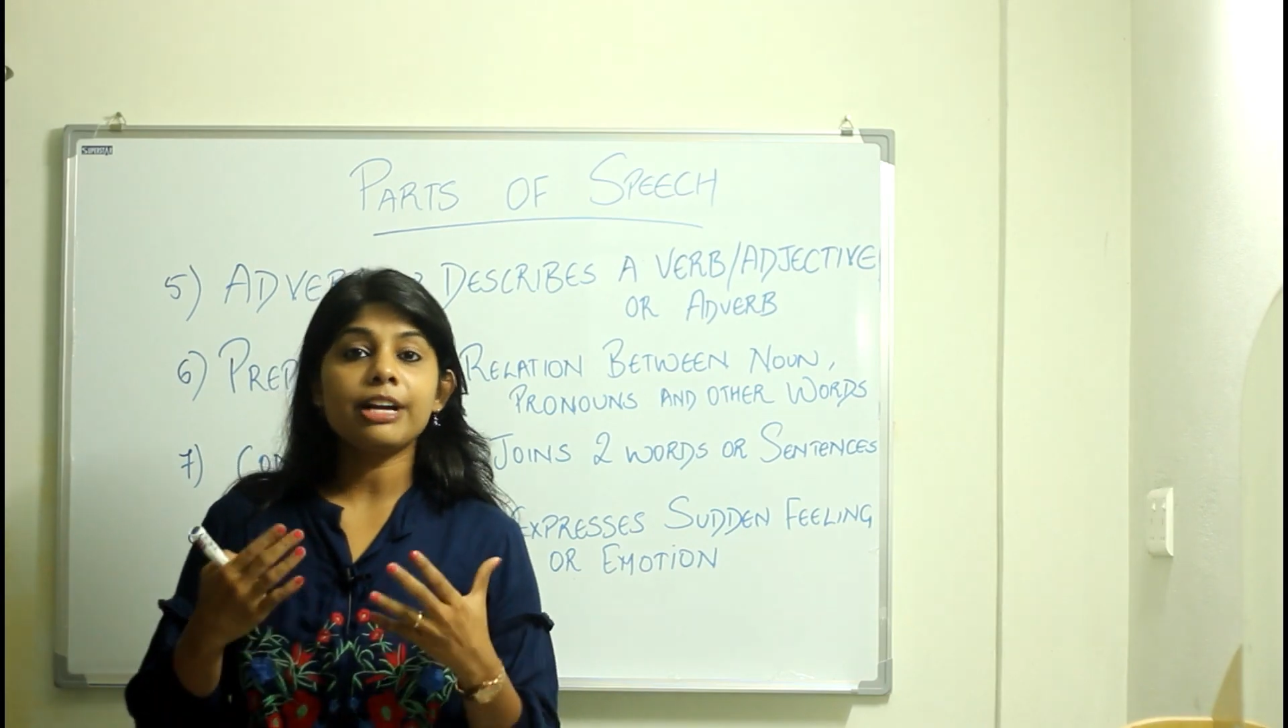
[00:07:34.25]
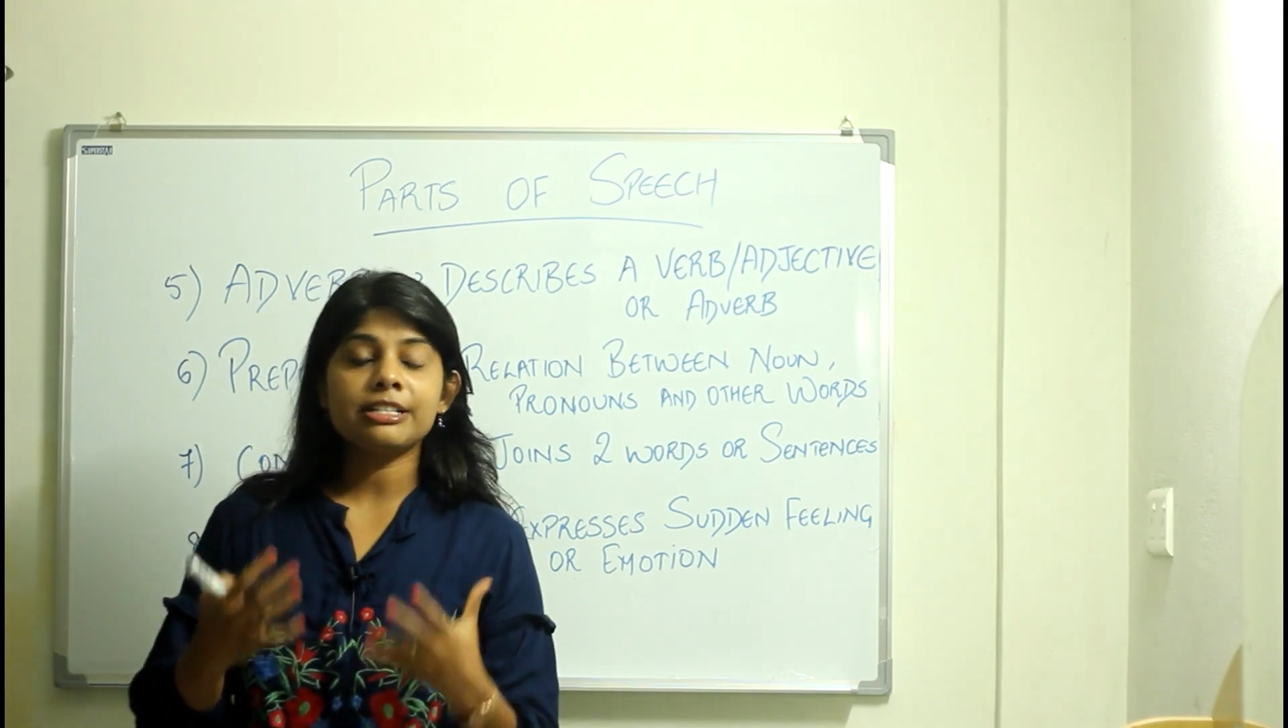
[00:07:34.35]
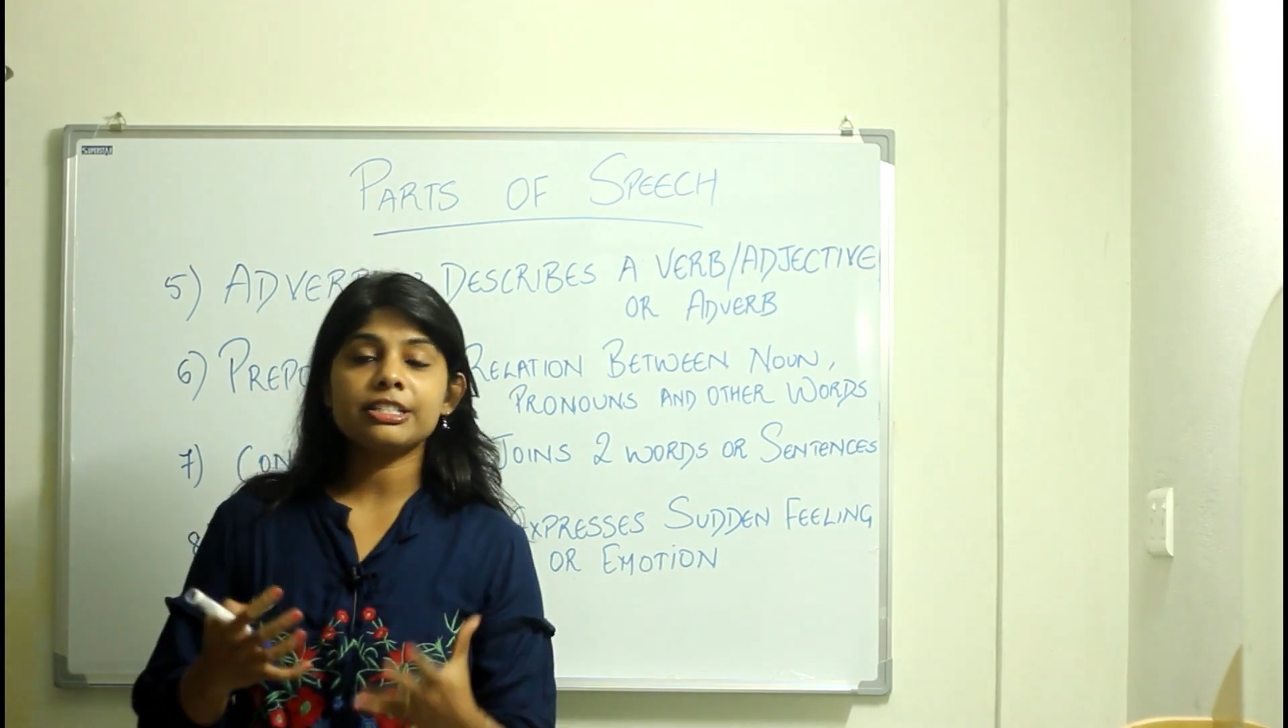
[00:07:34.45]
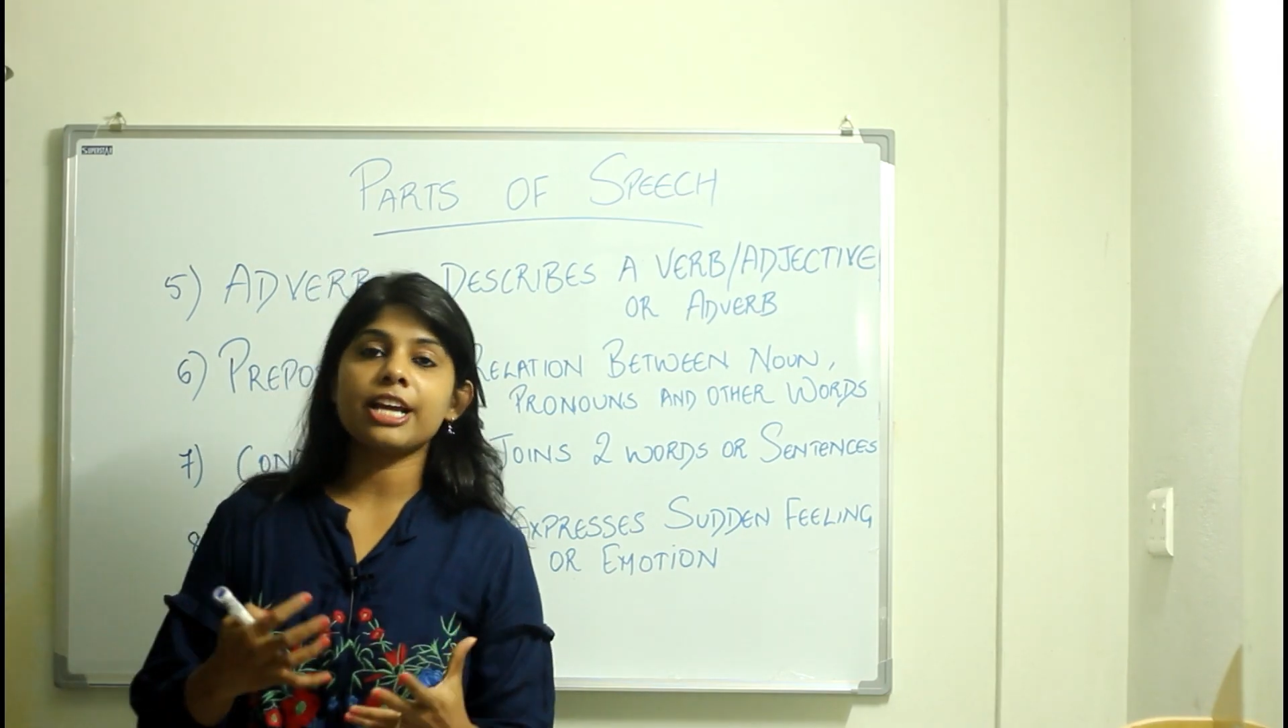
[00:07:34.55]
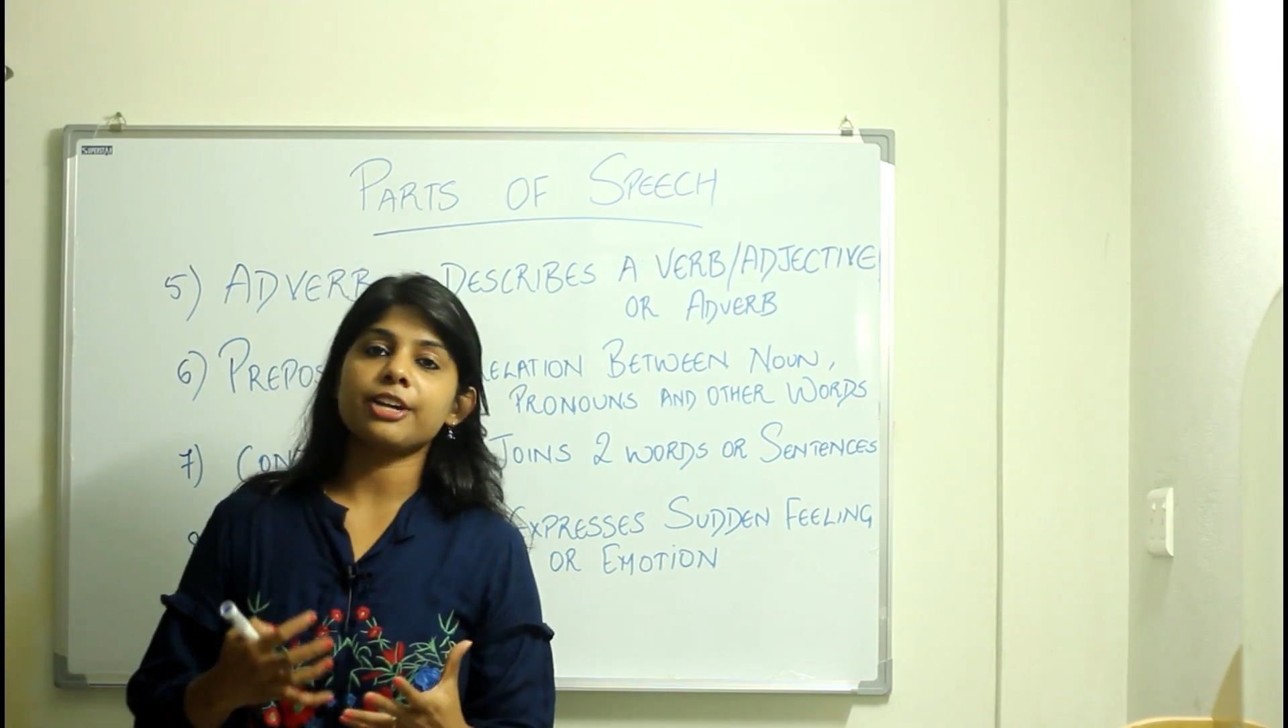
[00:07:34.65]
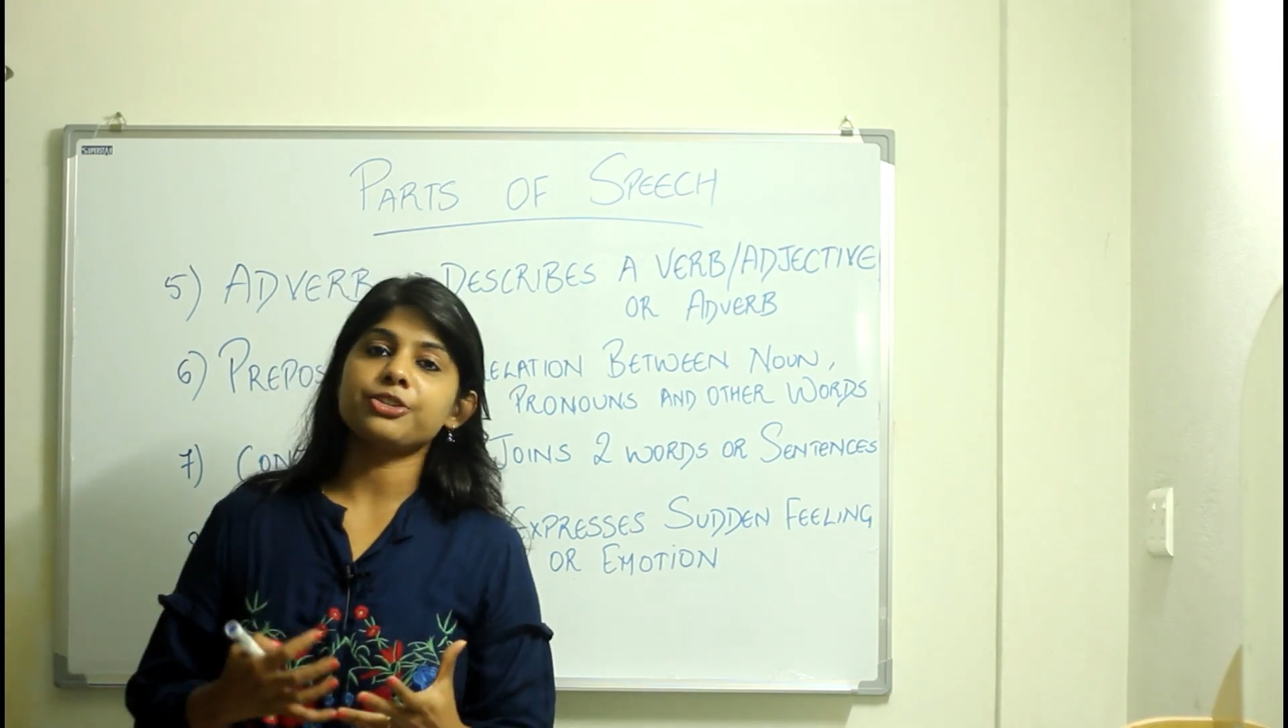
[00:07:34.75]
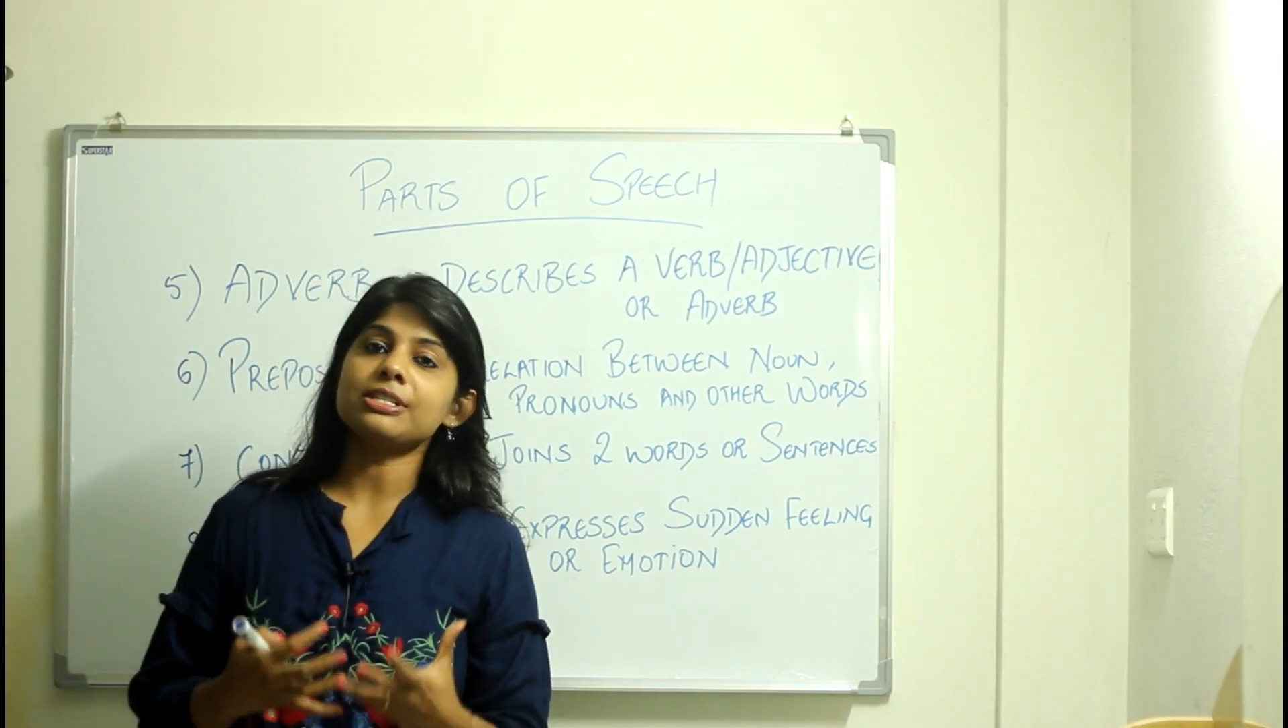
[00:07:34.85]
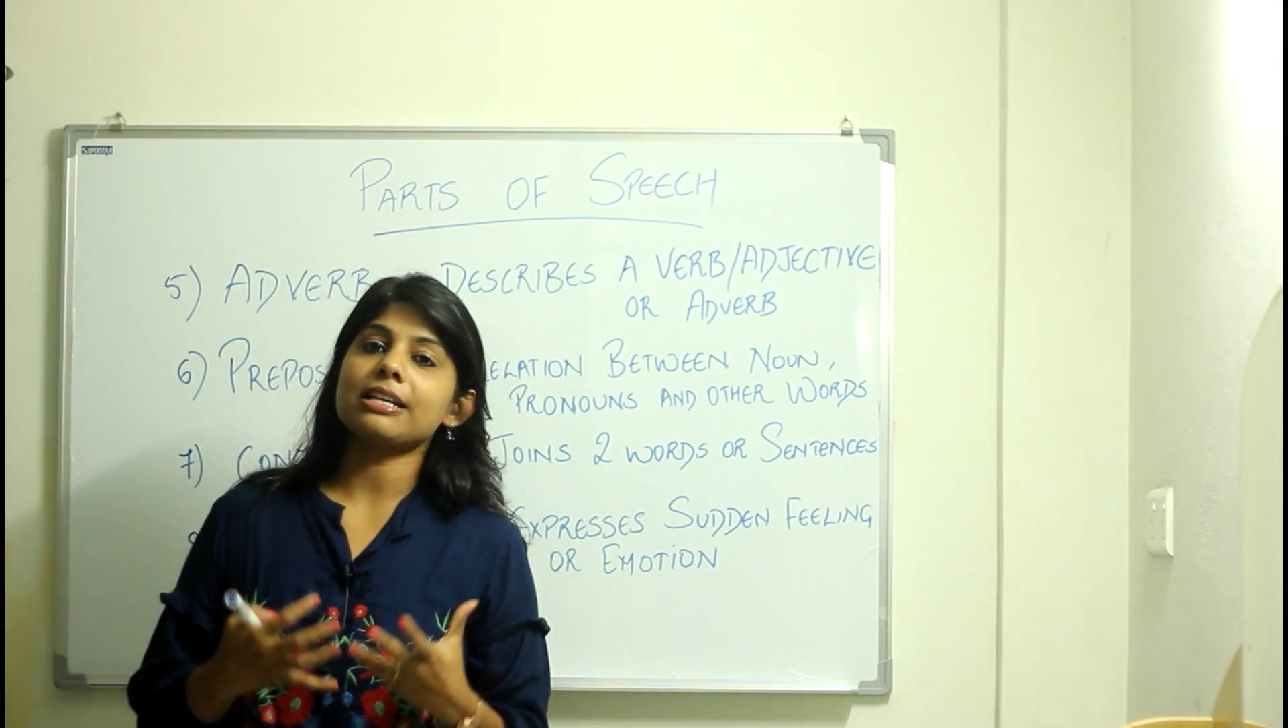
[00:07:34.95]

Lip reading: interjections